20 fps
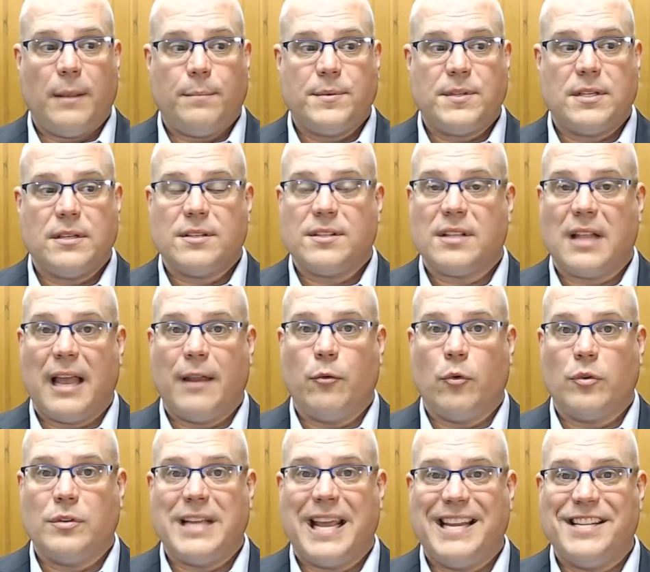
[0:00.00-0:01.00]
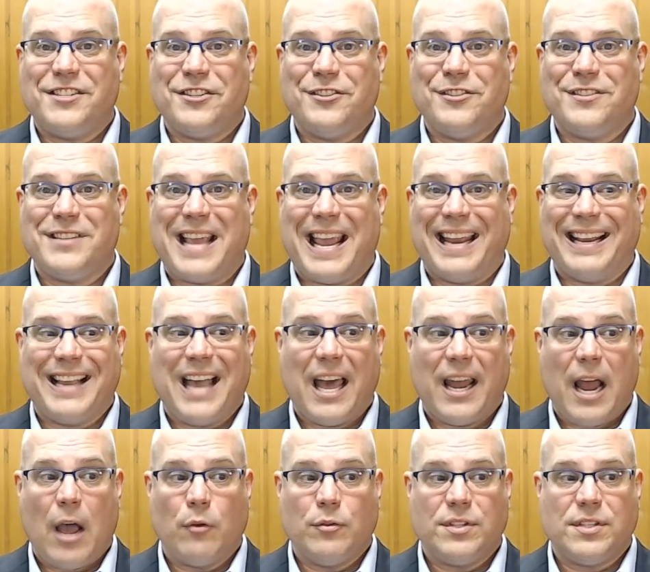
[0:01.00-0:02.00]
slight rotations, and
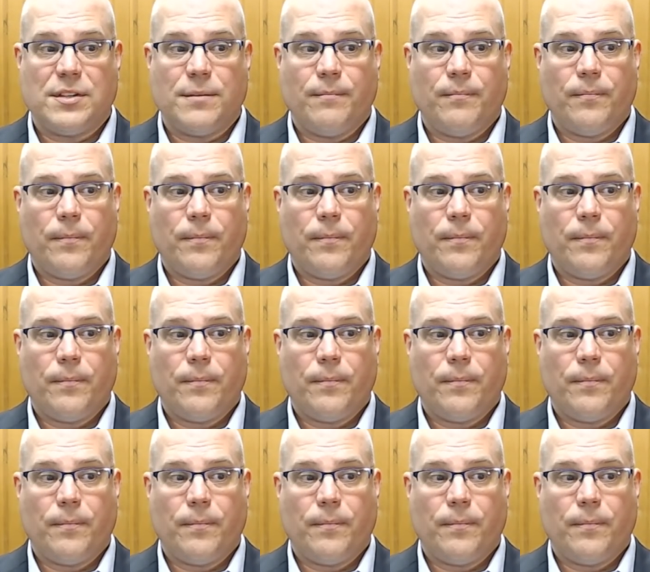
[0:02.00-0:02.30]
cutouts.